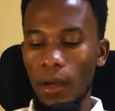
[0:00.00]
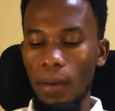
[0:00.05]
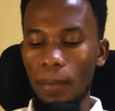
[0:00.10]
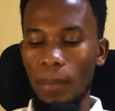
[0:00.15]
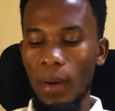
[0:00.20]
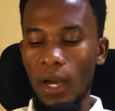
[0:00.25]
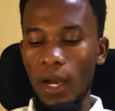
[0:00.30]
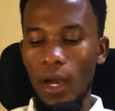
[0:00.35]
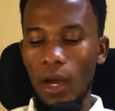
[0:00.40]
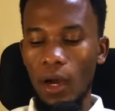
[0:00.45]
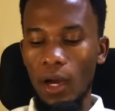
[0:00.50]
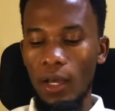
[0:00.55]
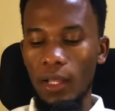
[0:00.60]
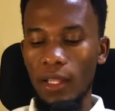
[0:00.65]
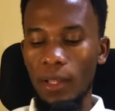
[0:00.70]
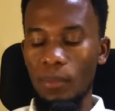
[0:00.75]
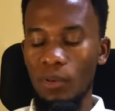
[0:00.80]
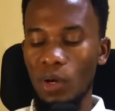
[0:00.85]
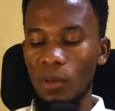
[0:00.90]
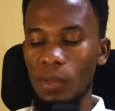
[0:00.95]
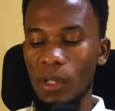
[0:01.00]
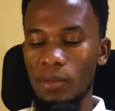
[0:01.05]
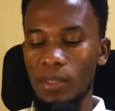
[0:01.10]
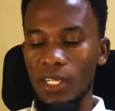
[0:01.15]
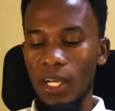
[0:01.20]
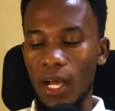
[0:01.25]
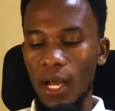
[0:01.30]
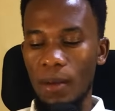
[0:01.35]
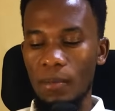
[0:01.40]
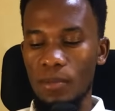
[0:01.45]
But the problems
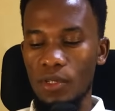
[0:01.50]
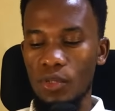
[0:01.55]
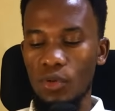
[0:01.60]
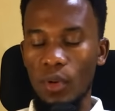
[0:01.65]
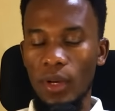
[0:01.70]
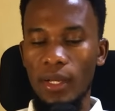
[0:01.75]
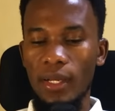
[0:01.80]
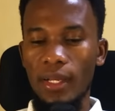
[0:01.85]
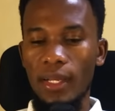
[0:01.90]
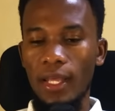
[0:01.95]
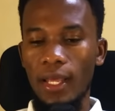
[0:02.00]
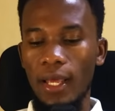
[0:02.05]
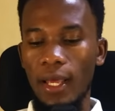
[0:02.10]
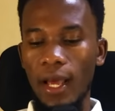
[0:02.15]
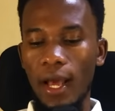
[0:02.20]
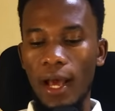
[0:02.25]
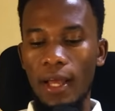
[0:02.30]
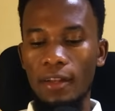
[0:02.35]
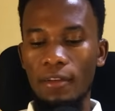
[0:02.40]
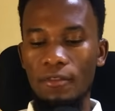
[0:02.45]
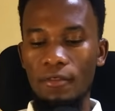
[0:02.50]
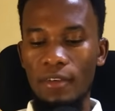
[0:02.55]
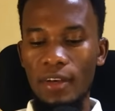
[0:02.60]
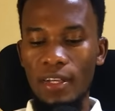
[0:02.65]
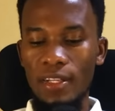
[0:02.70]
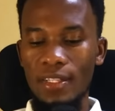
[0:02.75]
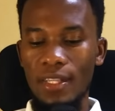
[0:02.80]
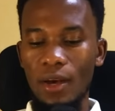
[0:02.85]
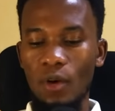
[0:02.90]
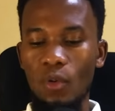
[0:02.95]
comes when an
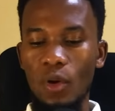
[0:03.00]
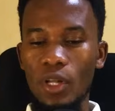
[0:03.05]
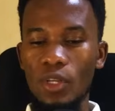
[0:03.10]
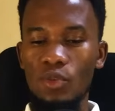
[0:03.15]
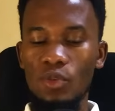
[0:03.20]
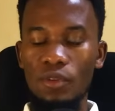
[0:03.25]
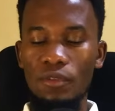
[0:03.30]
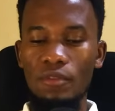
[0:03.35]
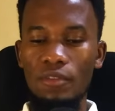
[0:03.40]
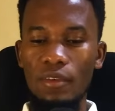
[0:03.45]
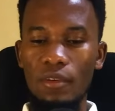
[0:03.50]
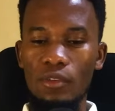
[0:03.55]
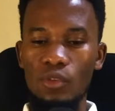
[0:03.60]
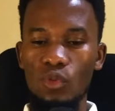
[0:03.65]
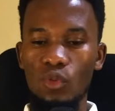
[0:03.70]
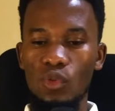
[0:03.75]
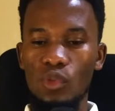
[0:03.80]
investor wants to, to,